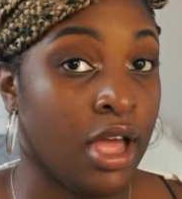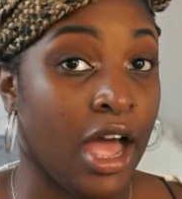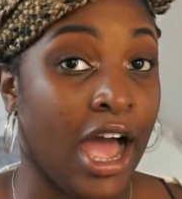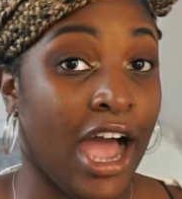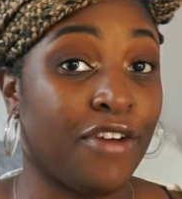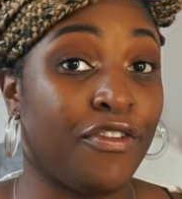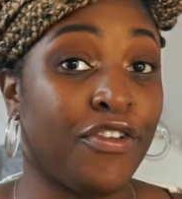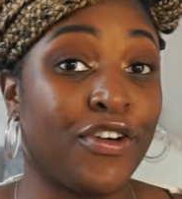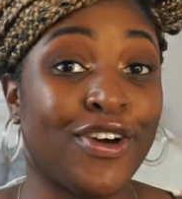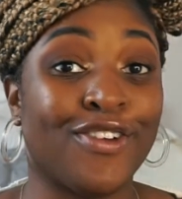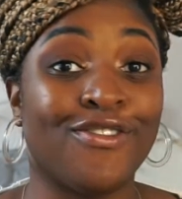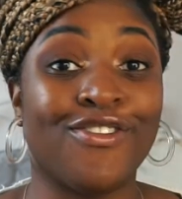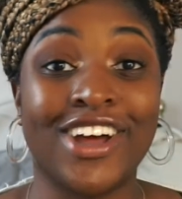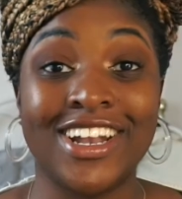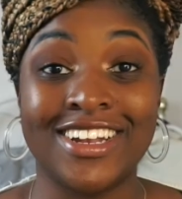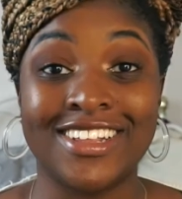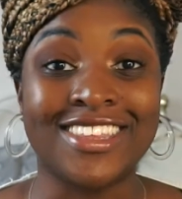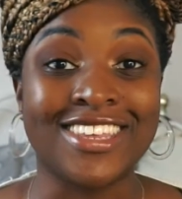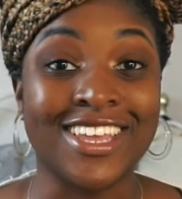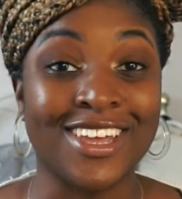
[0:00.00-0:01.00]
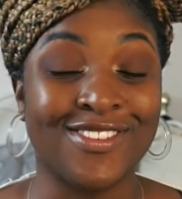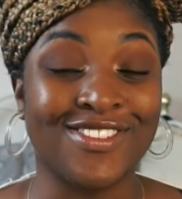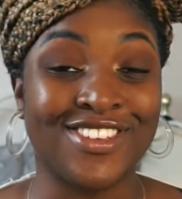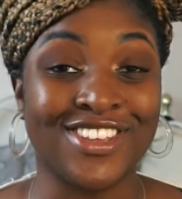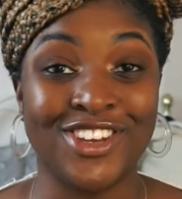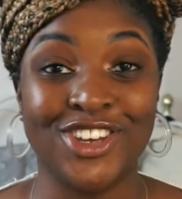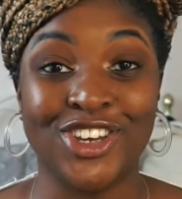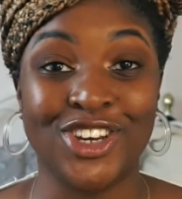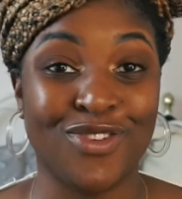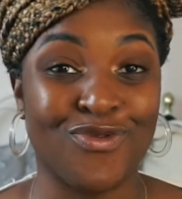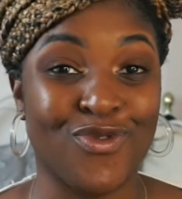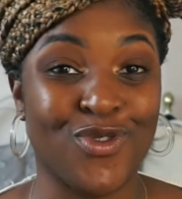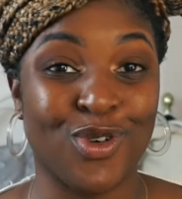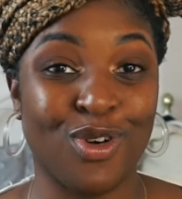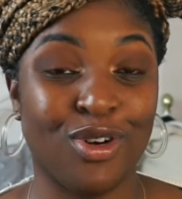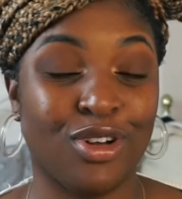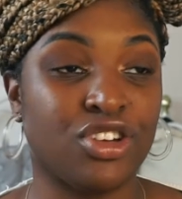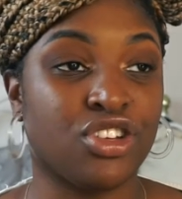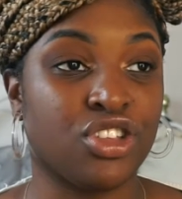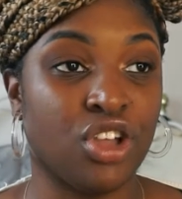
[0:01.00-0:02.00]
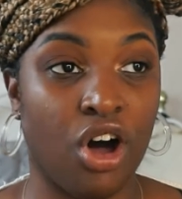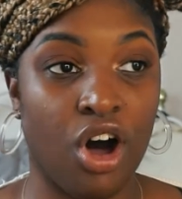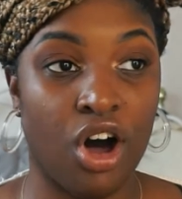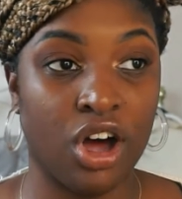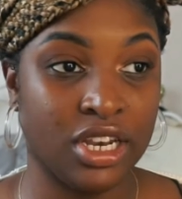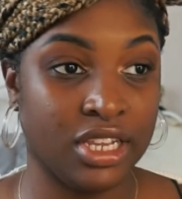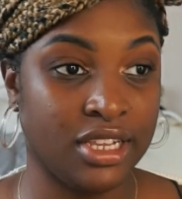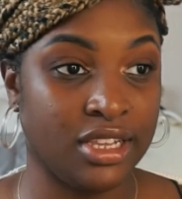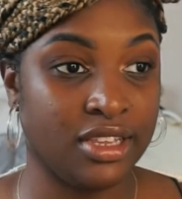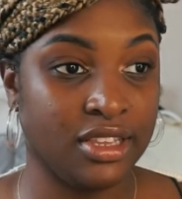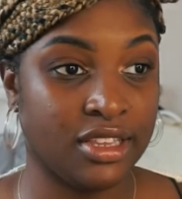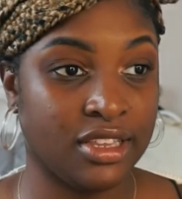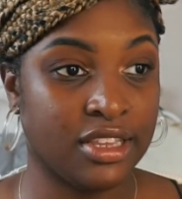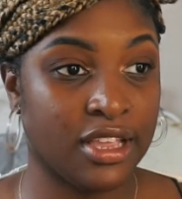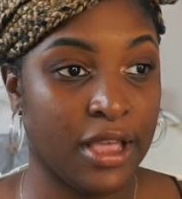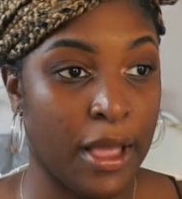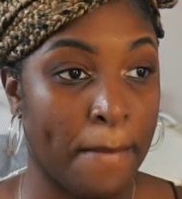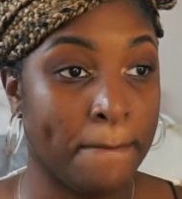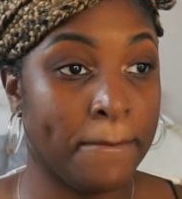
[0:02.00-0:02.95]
African relatives in general, not just aunties,